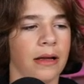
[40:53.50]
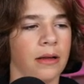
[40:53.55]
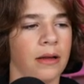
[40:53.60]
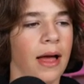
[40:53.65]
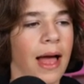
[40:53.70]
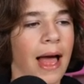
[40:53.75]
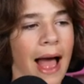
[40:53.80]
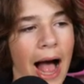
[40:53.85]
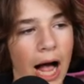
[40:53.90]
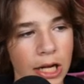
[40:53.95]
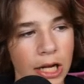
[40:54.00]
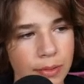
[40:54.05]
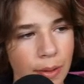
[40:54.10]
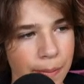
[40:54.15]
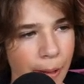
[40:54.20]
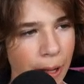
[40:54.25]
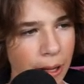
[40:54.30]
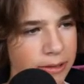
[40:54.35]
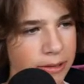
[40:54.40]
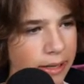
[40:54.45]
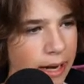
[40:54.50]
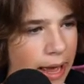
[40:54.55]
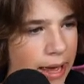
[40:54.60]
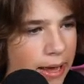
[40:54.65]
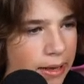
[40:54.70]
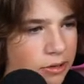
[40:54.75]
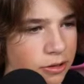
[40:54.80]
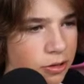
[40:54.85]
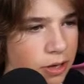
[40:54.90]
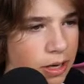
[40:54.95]
How's my play today,
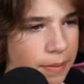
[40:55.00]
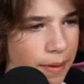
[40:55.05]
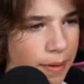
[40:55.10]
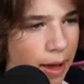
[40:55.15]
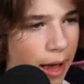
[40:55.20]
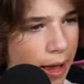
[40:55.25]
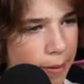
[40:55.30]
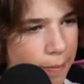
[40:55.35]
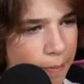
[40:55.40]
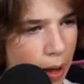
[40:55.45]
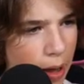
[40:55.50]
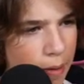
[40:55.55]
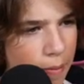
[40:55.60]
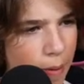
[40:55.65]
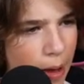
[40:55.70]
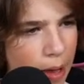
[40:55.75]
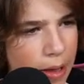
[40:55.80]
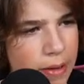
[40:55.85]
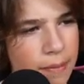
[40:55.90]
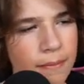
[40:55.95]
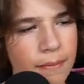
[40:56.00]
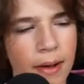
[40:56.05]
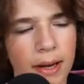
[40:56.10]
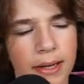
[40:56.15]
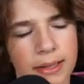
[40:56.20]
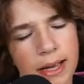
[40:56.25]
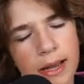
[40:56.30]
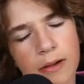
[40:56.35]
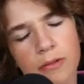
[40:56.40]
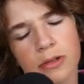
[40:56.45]
Dream? Uh, my, my, my
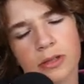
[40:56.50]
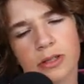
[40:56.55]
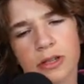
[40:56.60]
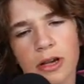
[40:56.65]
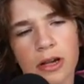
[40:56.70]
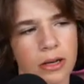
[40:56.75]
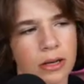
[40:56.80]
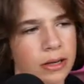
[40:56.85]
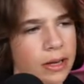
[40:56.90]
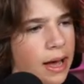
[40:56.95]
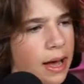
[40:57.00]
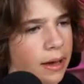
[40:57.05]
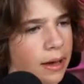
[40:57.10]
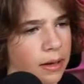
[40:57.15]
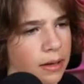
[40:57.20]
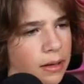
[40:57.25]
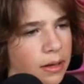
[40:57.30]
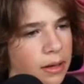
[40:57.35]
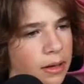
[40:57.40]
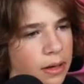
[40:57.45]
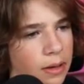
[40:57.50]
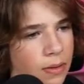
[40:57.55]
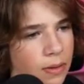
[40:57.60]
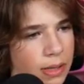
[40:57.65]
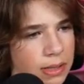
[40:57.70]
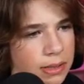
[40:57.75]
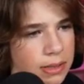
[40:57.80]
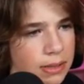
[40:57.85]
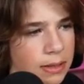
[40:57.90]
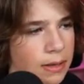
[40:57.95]
day was good, yeah. It
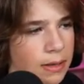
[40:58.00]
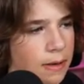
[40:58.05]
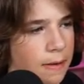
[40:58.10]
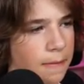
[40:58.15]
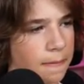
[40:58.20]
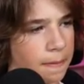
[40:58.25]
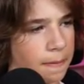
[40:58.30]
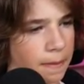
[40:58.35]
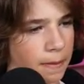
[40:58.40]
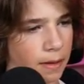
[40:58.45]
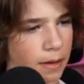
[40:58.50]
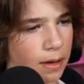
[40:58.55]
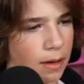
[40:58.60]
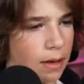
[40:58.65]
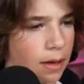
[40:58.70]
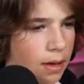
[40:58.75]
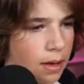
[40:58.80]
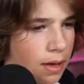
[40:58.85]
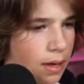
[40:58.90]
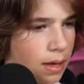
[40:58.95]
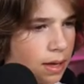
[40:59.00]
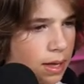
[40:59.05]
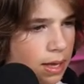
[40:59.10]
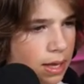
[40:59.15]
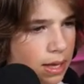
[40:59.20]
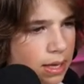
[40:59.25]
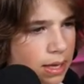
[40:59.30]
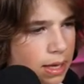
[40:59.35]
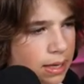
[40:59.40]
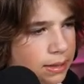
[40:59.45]
was...
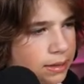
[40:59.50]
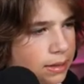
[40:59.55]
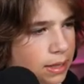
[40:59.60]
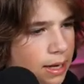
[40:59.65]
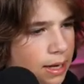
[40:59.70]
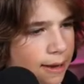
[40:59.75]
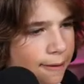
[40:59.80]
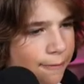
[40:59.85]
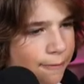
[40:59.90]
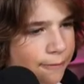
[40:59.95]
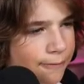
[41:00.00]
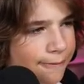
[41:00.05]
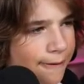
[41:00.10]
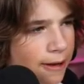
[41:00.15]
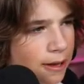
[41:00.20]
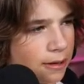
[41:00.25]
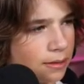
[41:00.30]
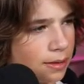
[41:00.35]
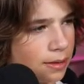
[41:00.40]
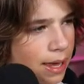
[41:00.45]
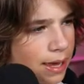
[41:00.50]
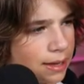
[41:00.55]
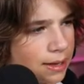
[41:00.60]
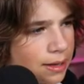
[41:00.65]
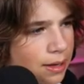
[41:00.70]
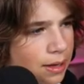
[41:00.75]
It, it, it felt like a